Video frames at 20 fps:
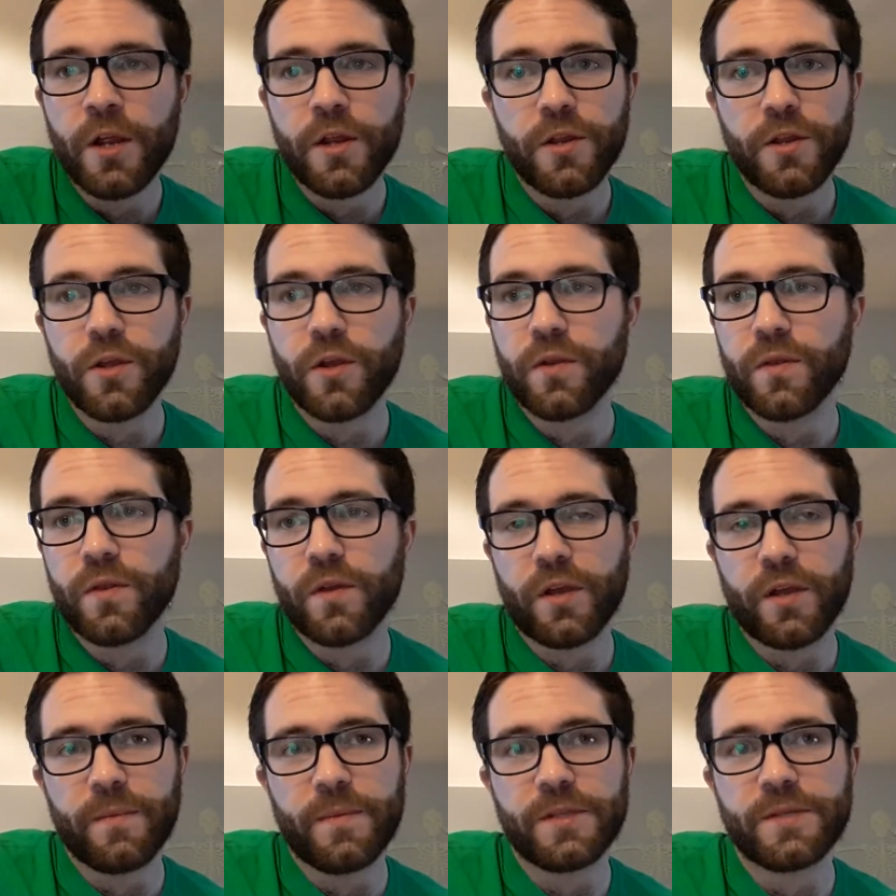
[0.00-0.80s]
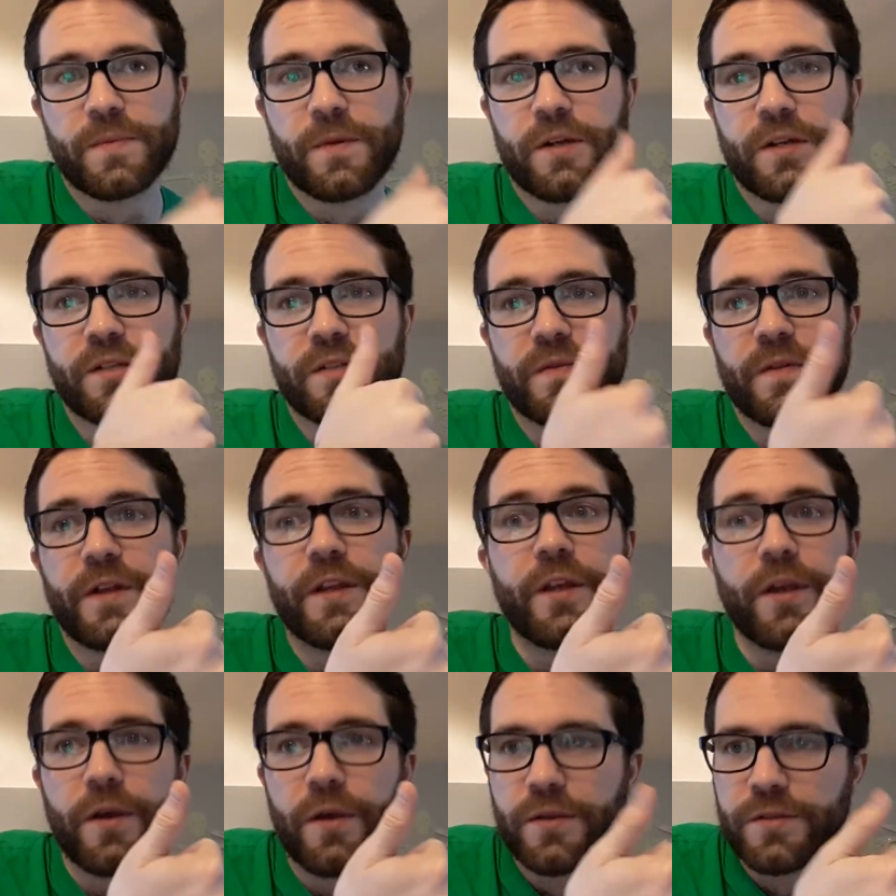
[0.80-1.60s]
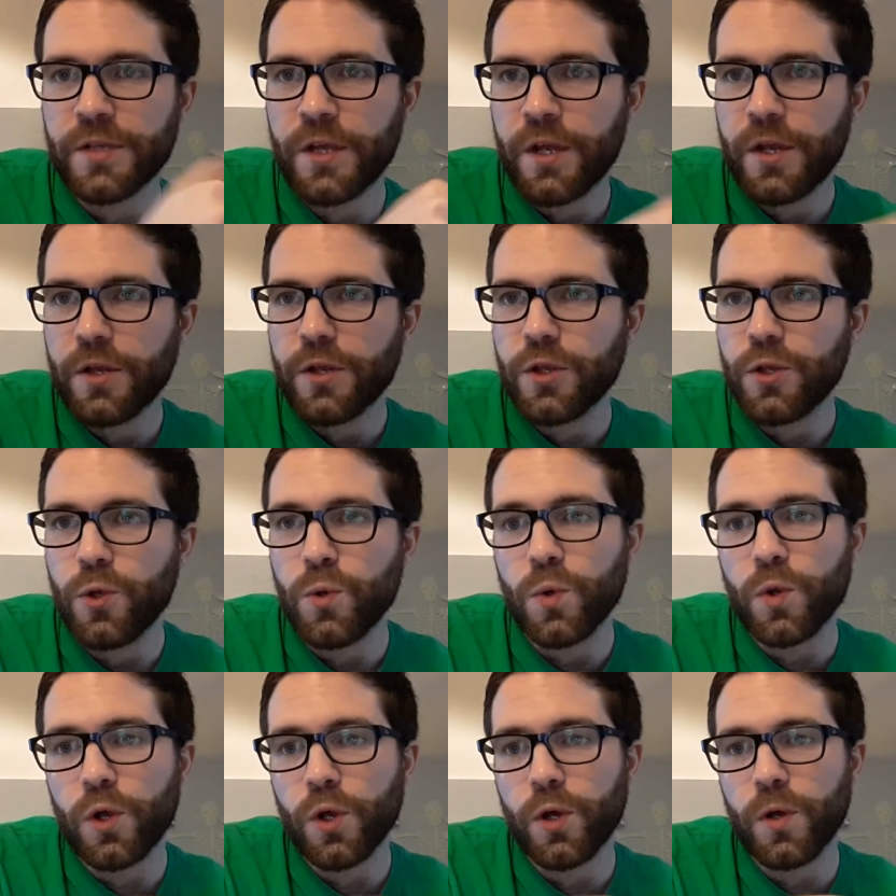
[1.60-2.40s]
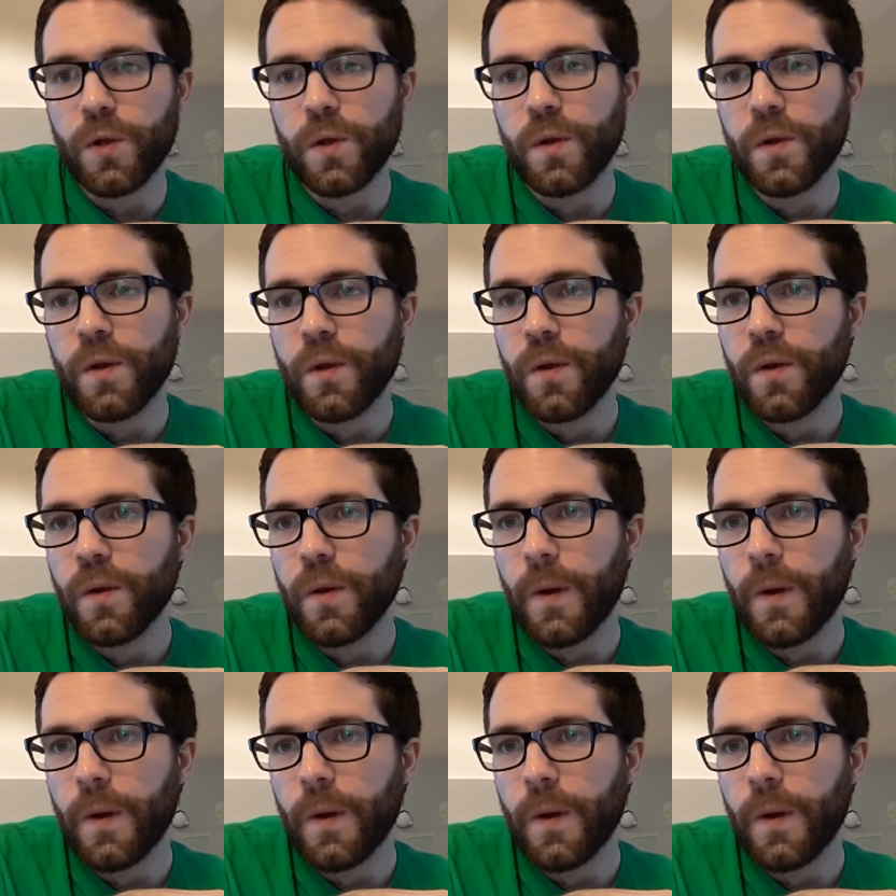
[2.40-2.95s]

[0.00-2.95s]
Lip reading: You can look at Miss Marning's videos. You could